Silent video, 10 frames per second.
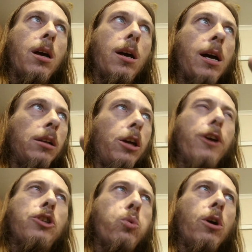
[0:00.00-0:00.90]
a low
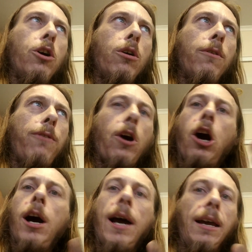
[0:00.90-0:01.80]
12,
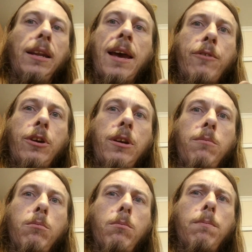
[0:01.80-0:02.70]
high 11,
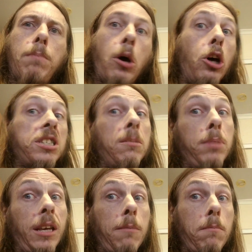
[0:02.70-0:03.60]

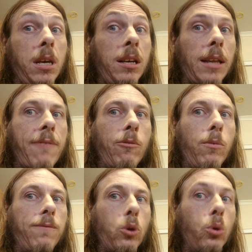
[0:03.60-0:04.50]
possibly a mid 11
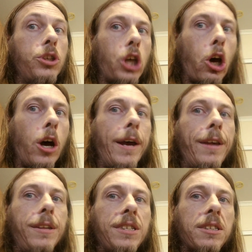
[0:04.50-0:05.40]
with good
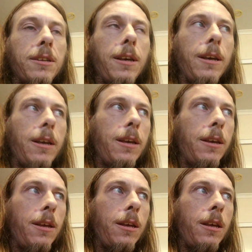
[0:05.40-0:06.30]
tyres,
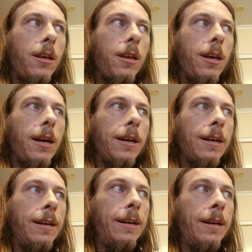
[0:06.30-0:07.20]

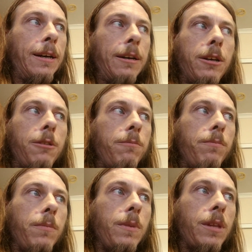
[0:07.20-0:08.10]

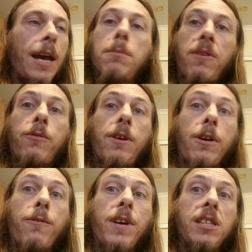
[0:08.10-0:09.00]
that could be very
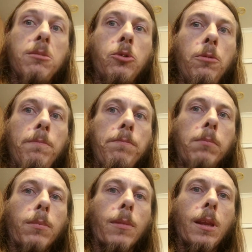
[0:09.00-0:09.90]
feasible.
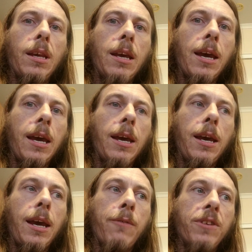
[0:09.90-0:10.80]

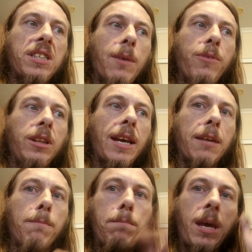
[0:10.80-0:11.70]
And for something that
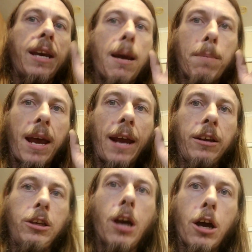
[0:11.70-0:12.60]
can pick up
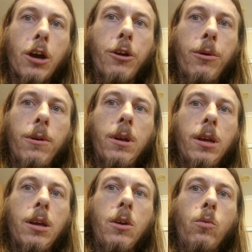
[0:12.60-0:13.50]
and go
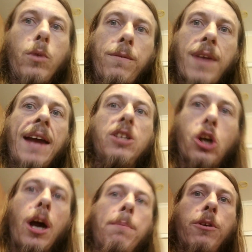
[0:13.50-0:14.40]
with that
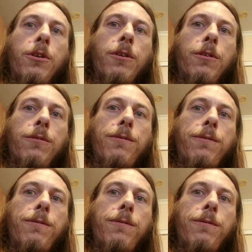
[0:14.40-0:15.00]
type of